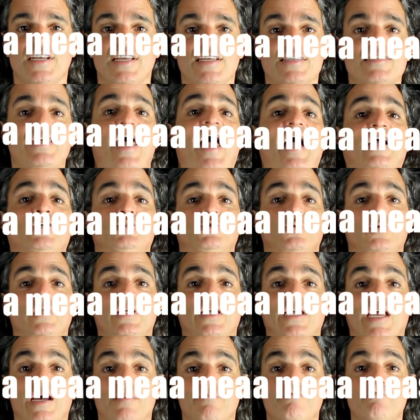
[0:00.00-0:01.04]
is
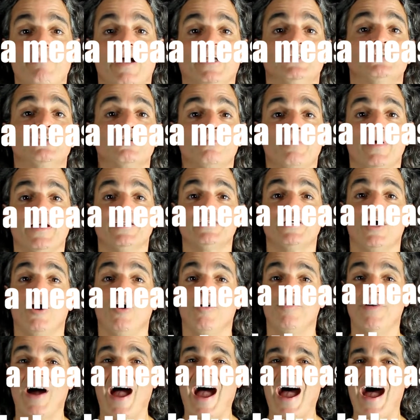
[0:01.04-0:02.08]
actually a measurement
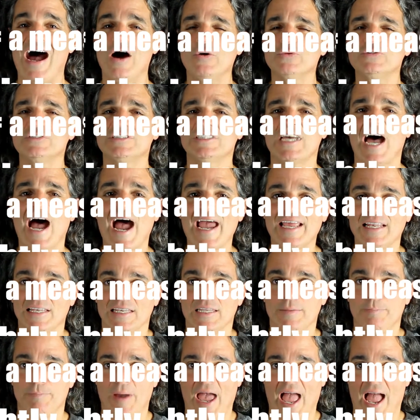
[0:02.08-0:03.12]
of how tightly
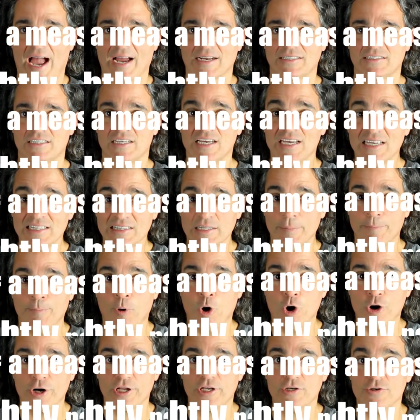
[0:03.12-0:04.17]
packed the
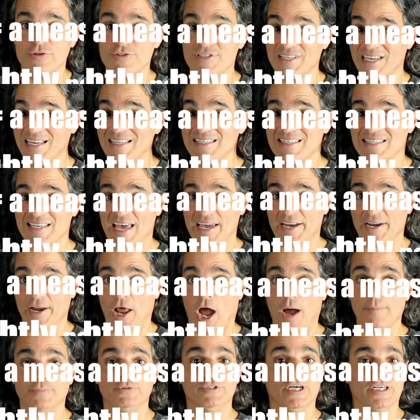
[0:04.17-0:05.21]
particles inside an
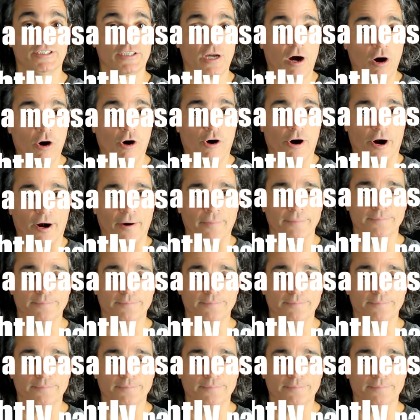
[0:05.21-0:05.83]
object are.